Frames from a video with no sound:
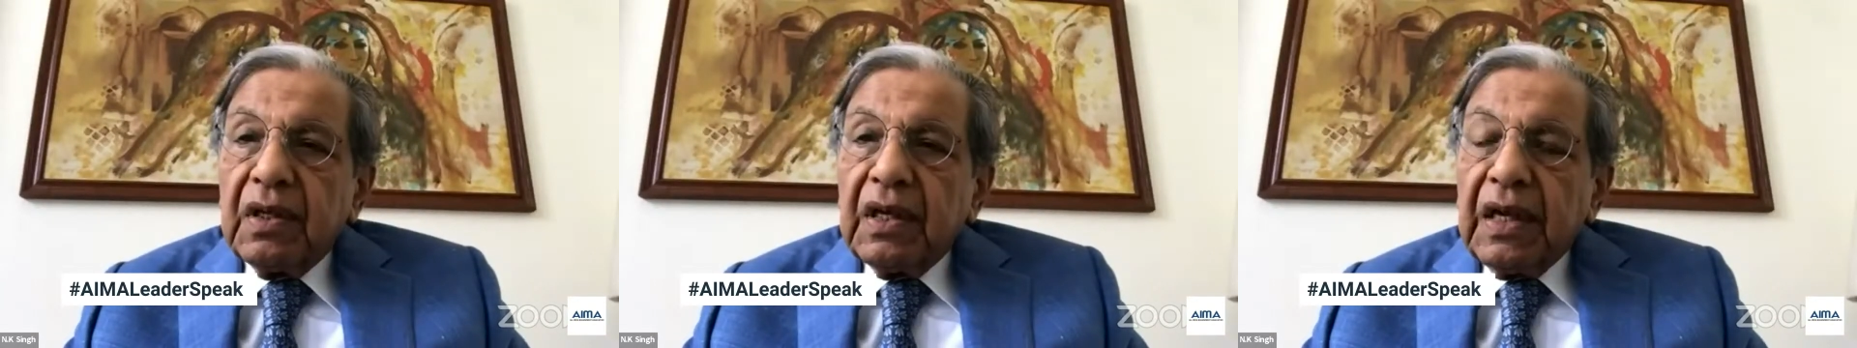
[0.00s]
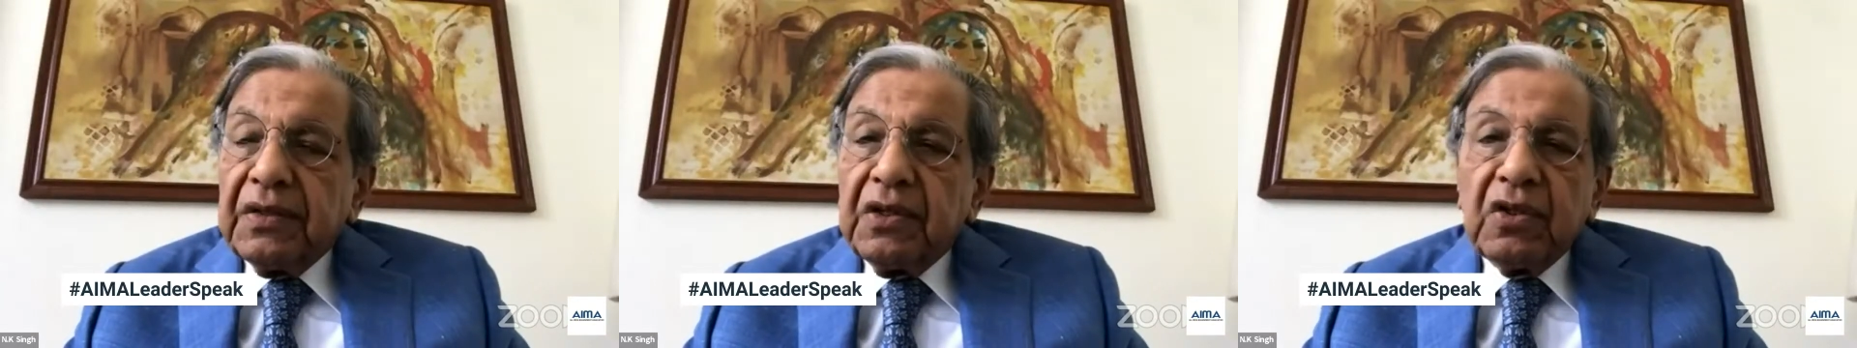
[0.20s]

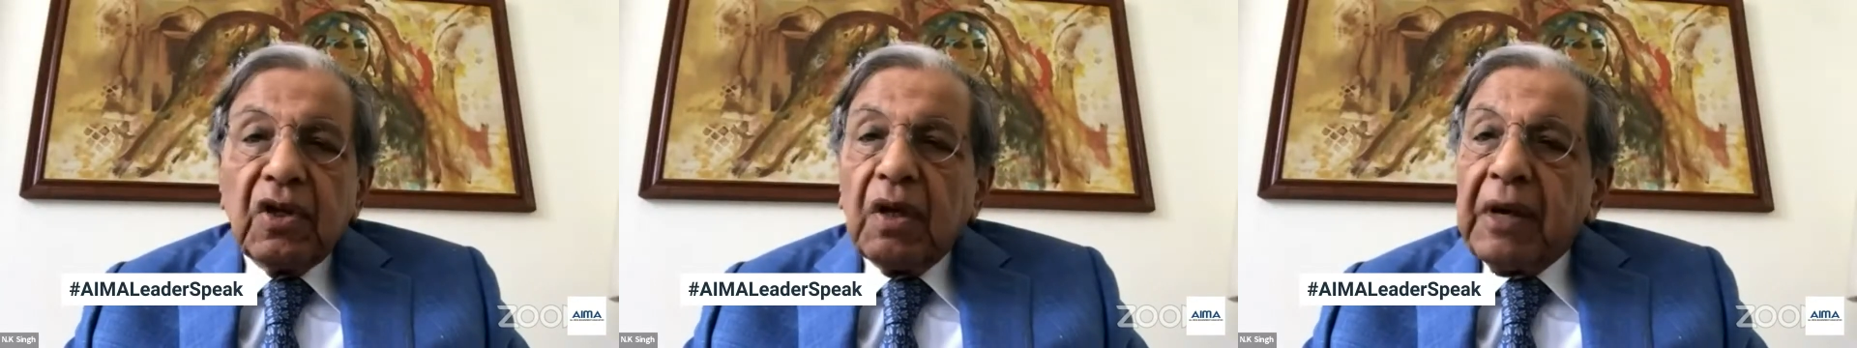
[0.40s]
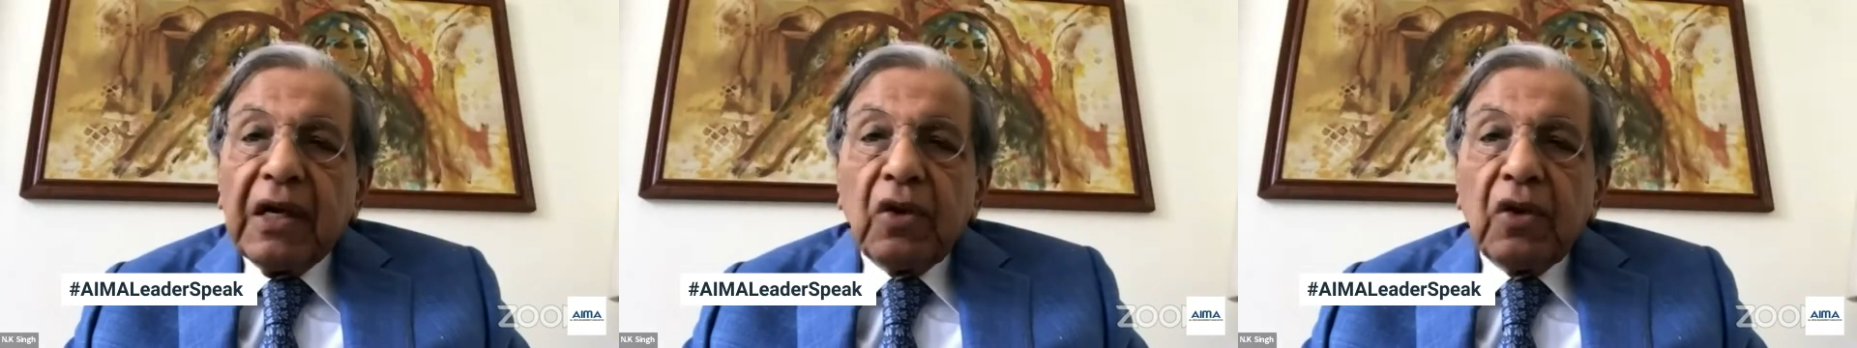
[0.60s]
and it's
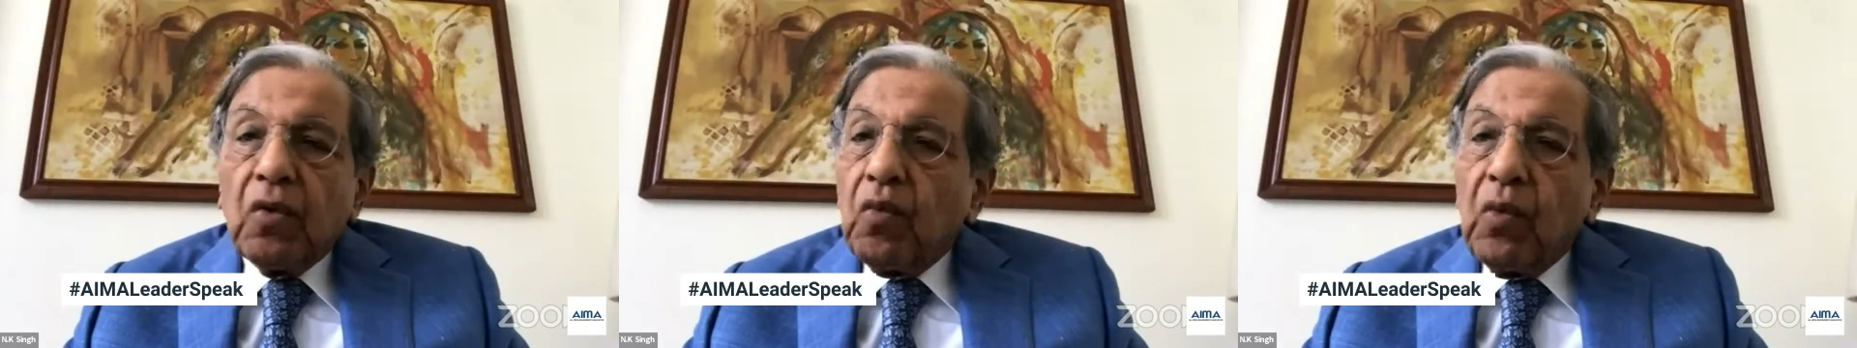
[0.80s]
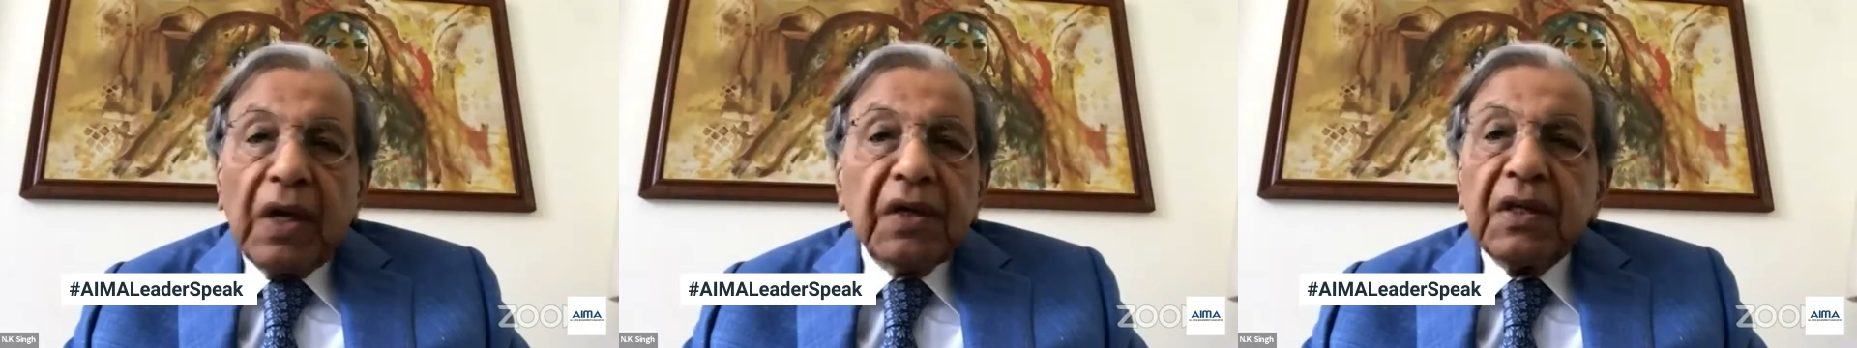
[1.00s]
not a matter of
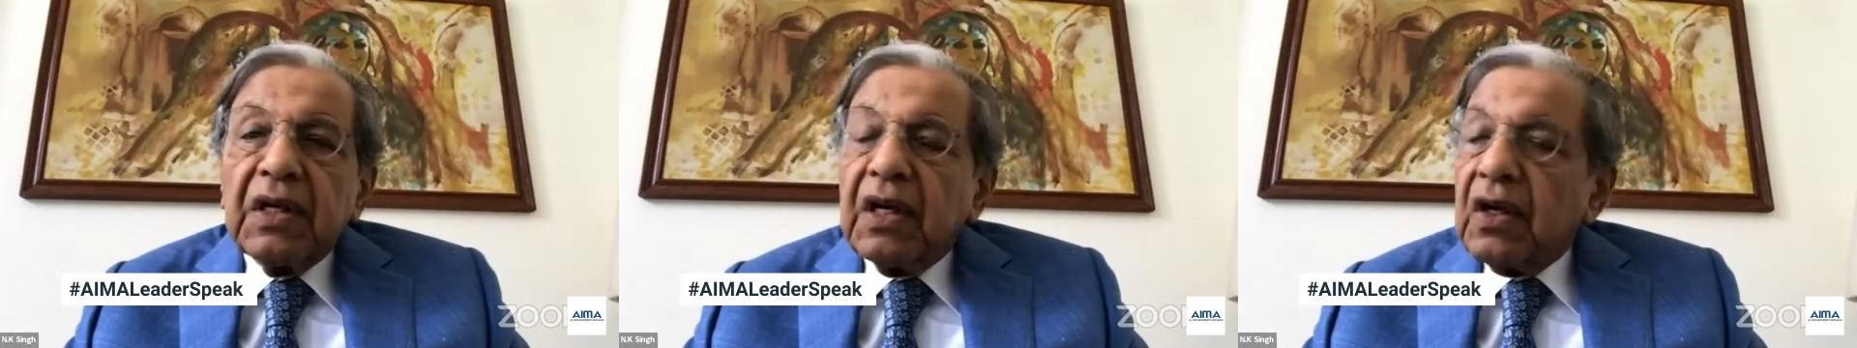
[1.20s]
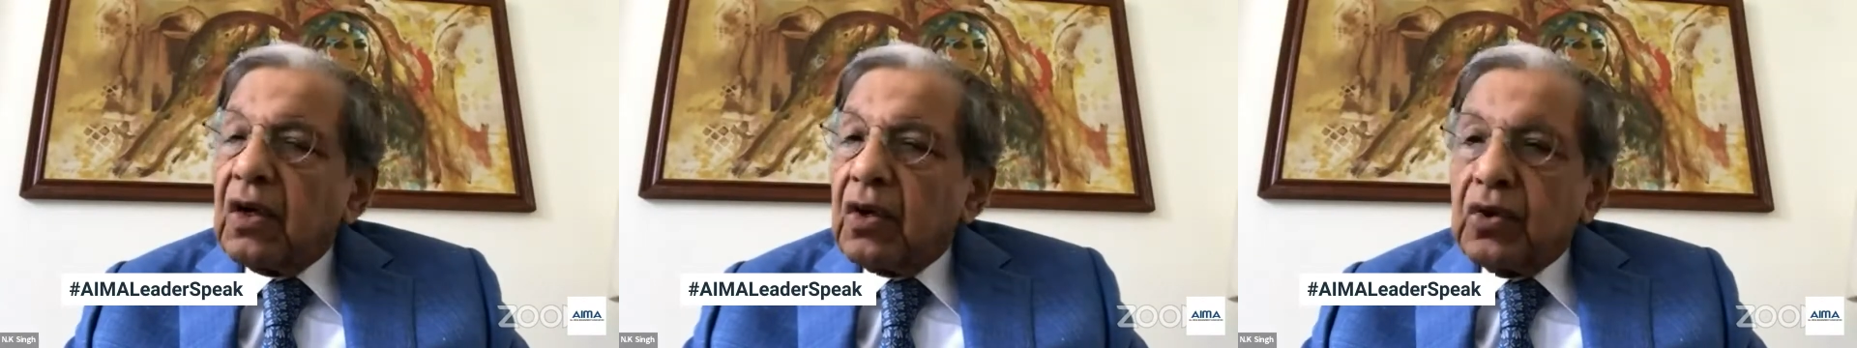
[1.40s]
1
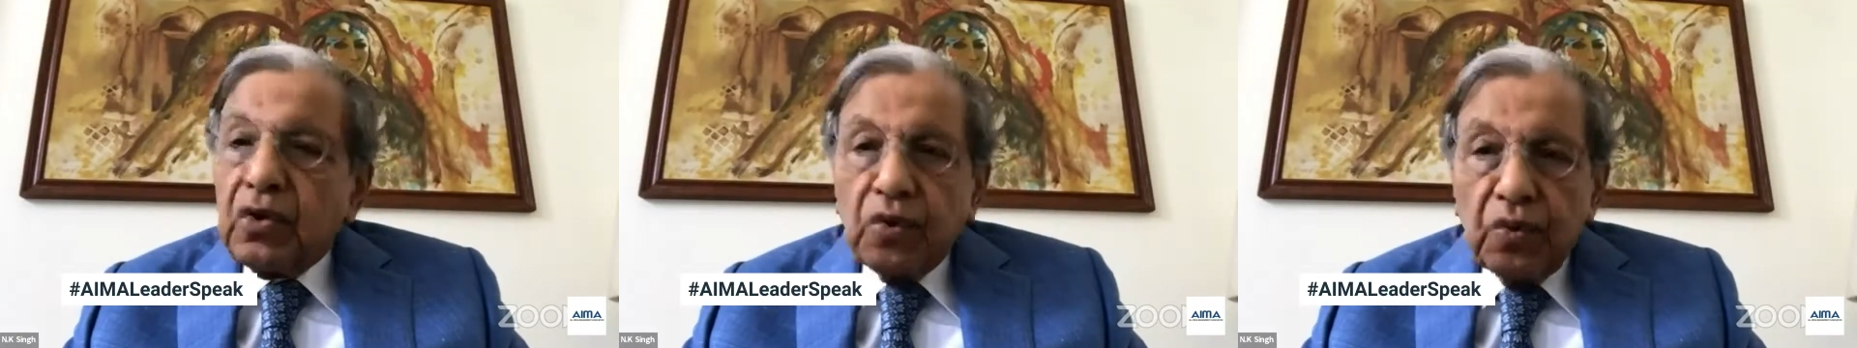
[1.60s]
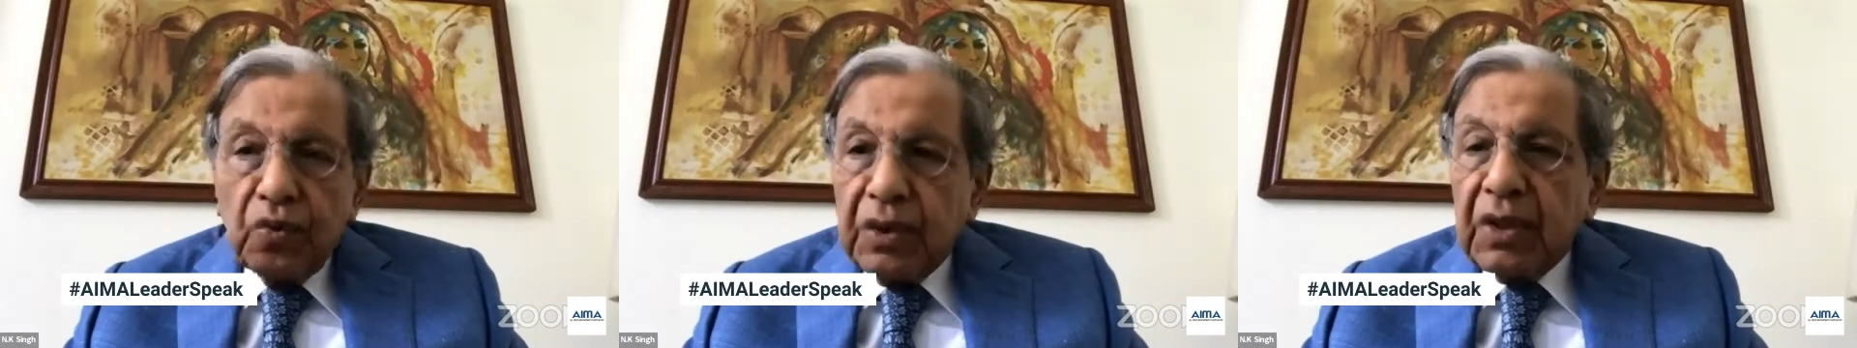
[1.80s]
year or
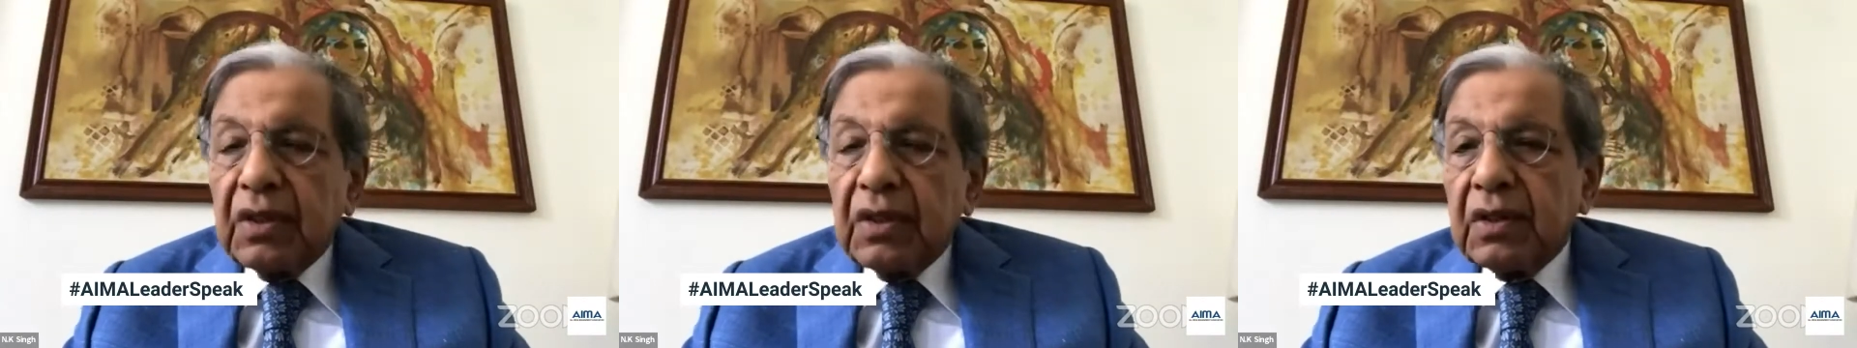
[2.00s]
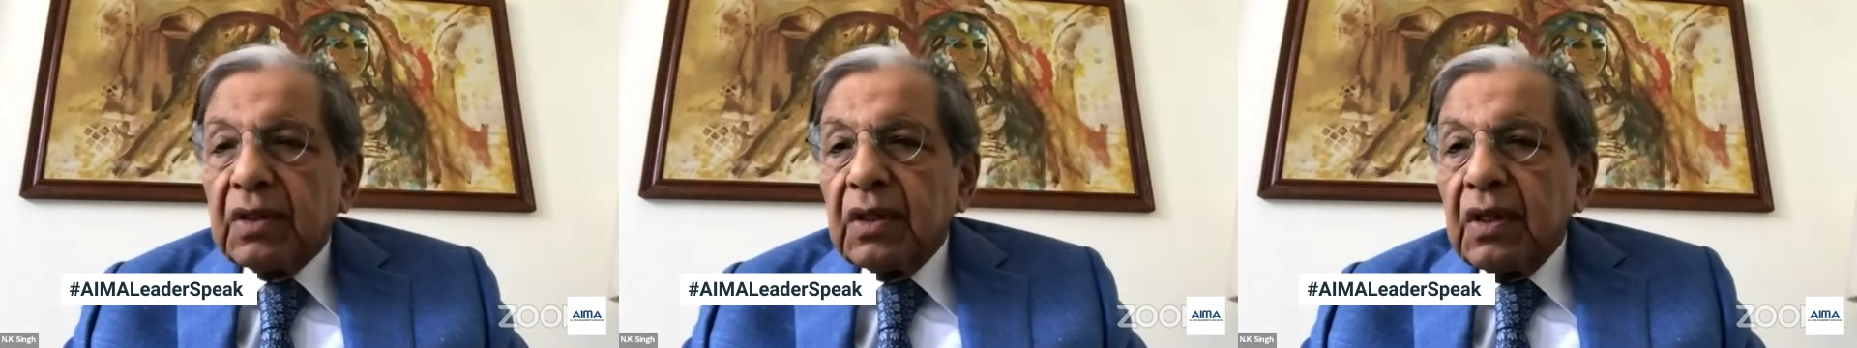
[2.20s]
2
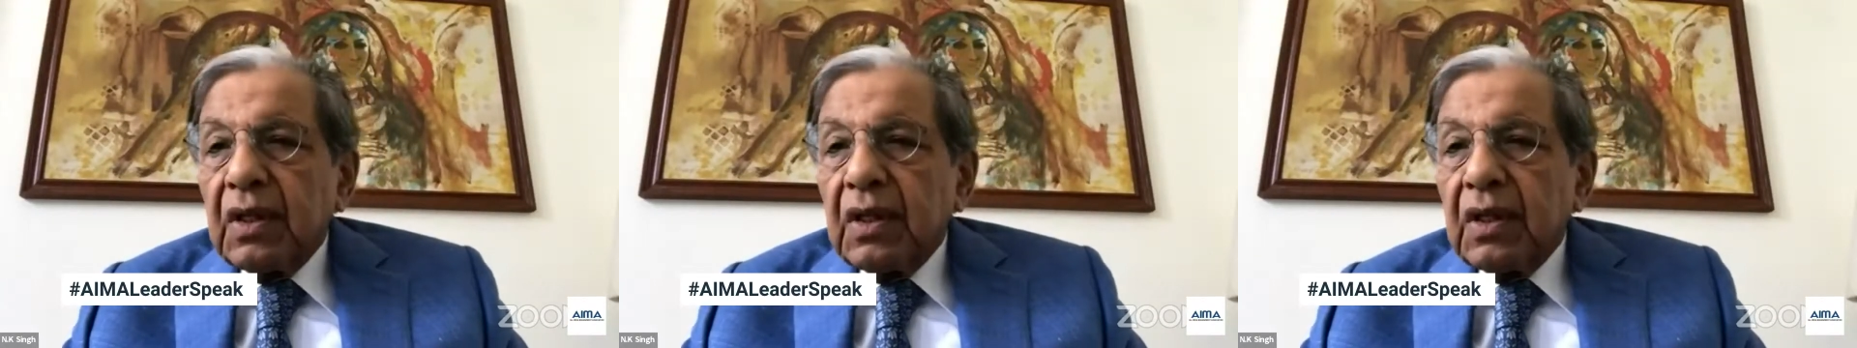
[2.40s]
years,